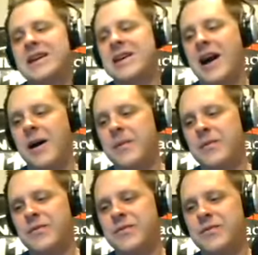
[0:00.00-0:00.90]

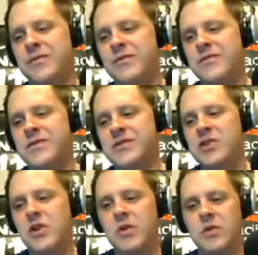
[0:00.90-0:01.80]
Um,
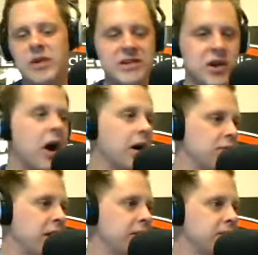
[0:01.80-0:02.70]
so he's gone,
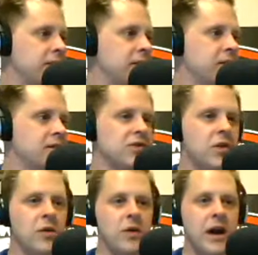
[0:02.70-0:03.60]
right?
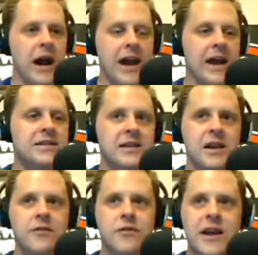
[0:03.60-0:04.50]
So I had to
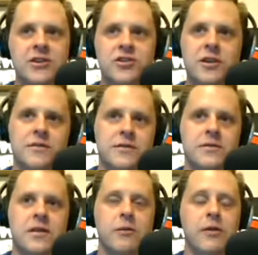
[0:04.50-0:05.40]
cover that shift.
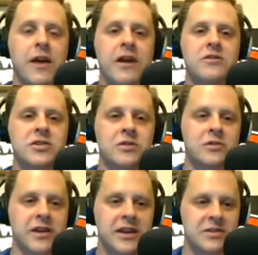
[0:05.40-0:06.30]
Now we've hired two new
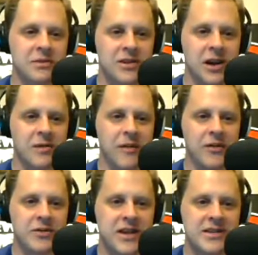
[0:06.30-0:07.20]
kids, and we'll talk about
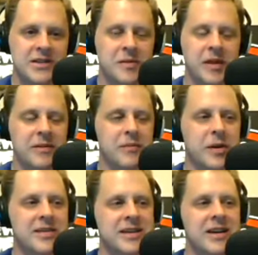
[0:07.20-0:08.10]
those guys in a minute.
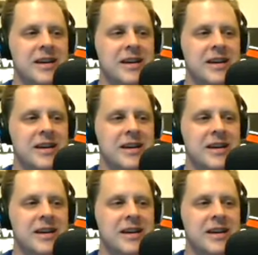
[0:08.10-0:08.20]
But uh,